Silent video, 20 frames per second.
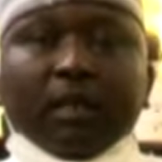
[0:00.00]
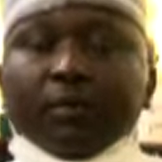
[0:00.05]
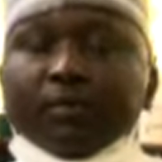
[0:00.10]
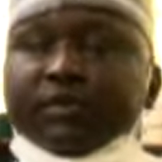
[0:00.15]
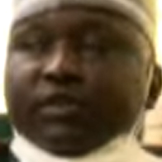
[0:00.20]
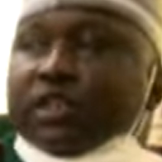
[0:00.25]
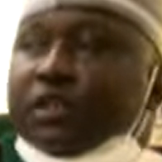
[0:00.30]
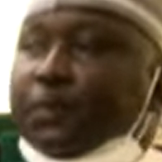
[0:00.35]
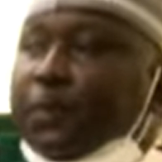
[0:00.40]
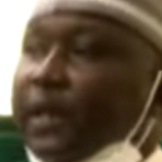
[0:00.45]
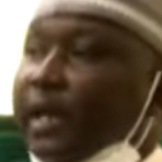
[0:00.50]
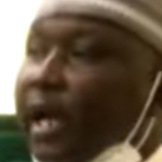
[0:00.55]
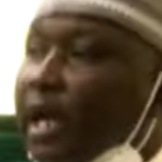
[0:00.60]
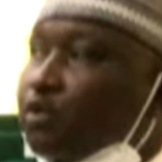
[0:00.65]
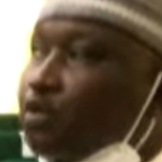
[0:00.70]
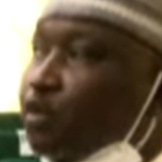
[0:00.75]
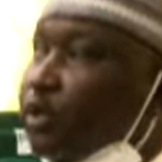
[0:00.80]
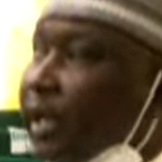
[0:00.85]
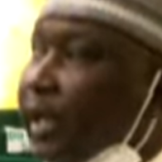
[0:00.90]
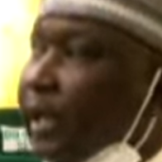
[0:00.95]
Mr. Speaker,
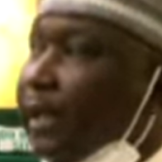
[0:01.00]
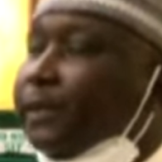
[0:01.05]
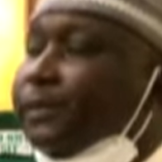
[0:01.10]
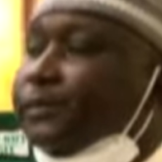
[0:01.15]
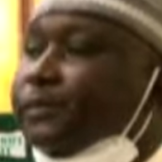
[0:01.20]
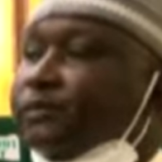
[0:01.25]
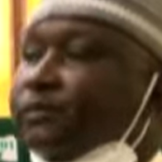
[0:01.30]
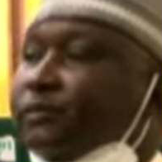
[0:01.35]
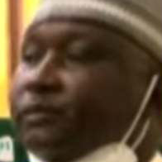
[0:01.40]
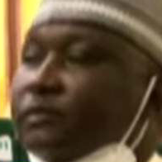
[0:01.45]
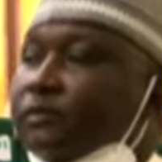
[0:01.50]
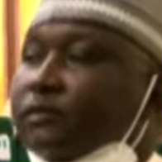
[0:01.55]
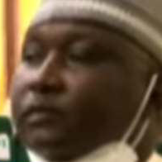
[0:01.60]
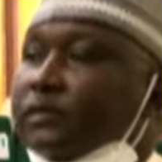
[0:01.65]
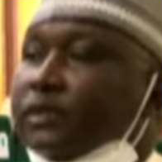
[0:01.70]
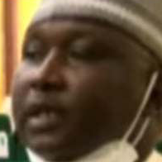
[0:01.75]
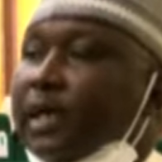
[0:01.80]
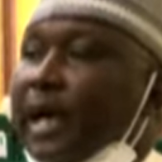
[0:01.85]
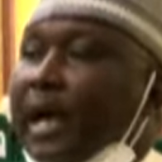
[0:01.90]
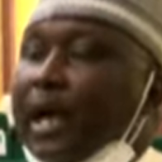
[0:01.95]
today,
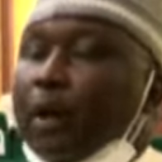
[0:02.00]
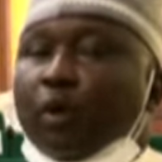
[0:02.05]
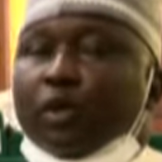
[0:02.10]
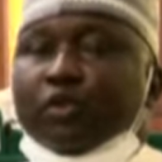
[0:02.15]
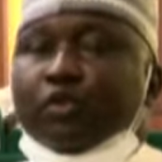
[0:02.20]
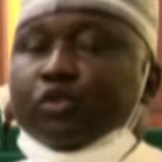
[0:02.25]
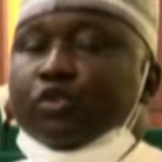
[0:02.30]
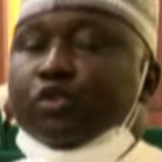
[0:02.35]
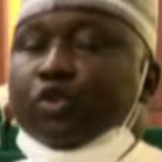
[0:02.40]
I want to